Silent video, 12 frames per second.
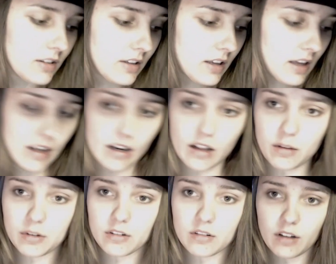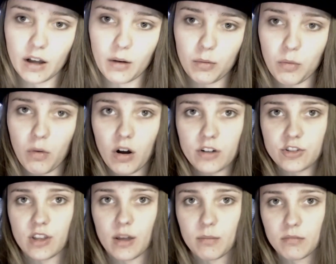and I'll I will watch
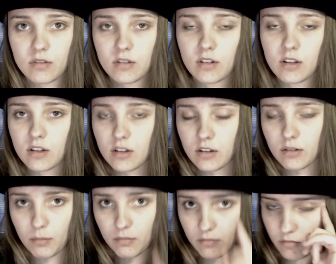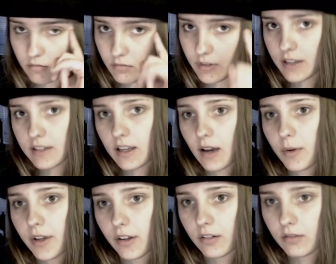them. Yes, I
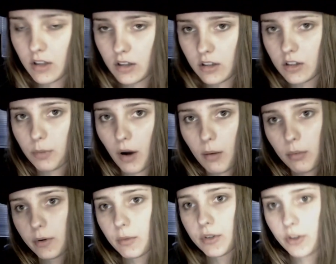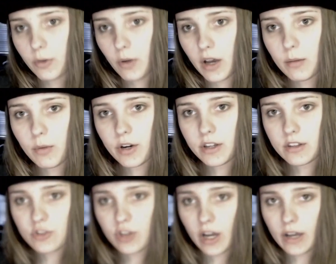will. You're probably wondering why I'm wearing this
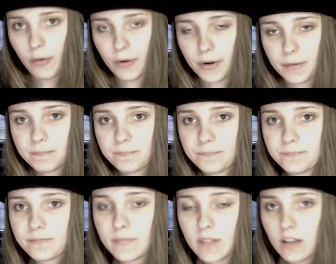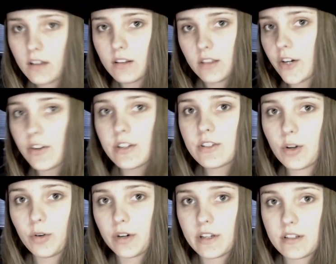tricorn. There is no
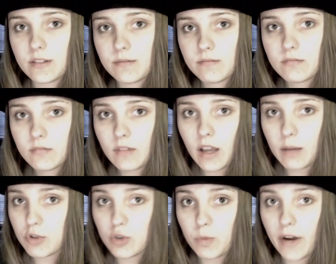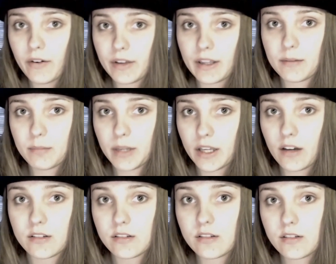reason. I'm just wearing it
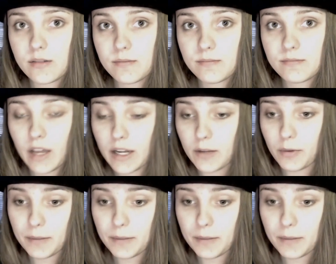because. Anyway,